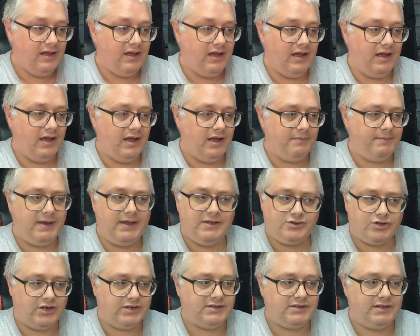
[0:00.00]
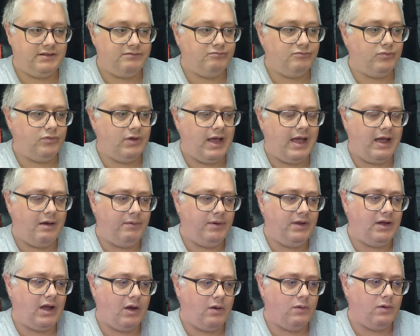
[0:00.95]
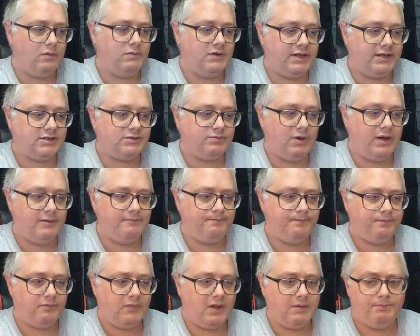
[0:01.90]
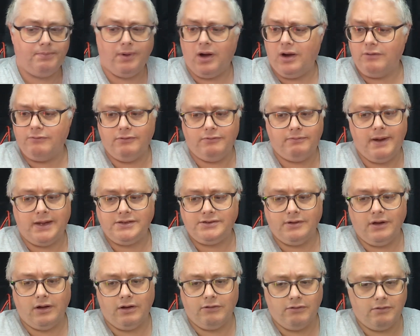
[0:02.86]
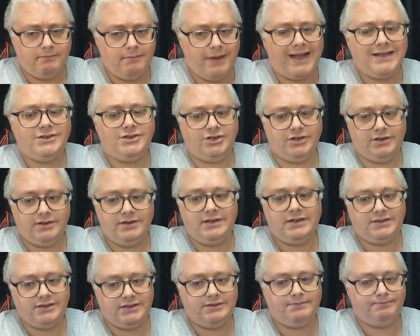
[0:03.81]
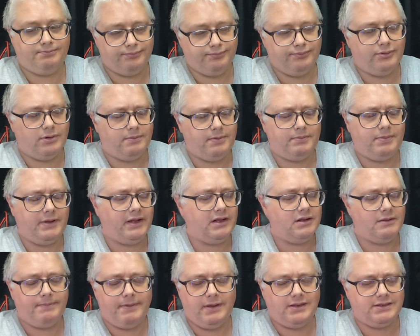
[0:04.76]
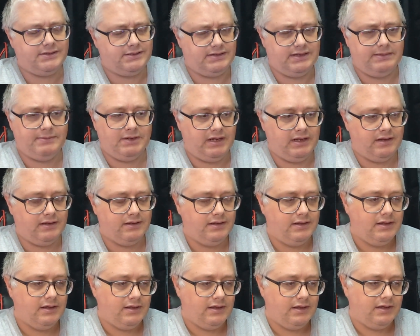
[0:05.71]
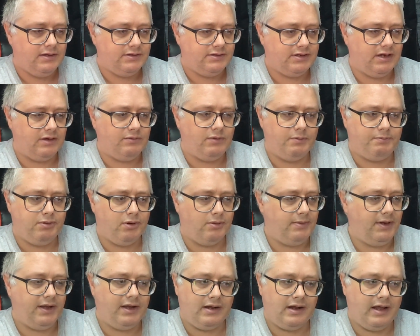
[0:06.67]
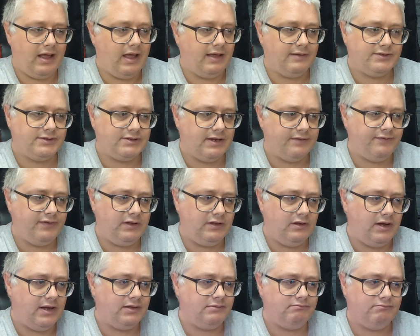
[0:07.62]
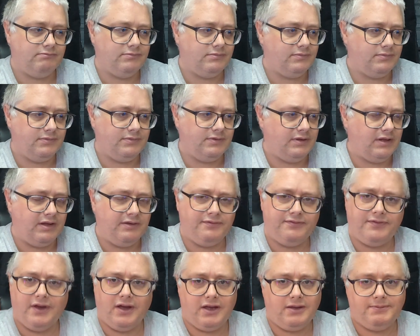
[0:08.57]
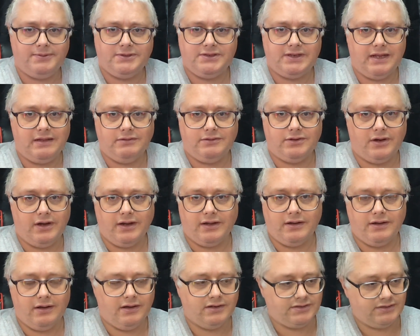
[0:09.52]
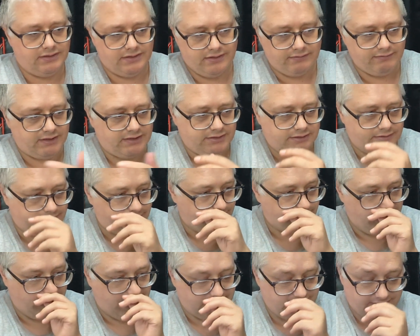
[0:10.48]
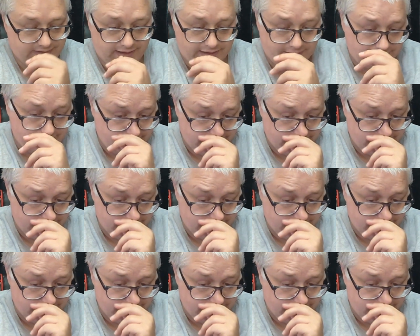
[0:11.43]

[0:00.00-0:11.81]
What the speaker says: It'd be interesting how we go on with this one, but I imagine this is probably going to be similar. So we're probably going to have something like, 30% die cast and the rest plastic.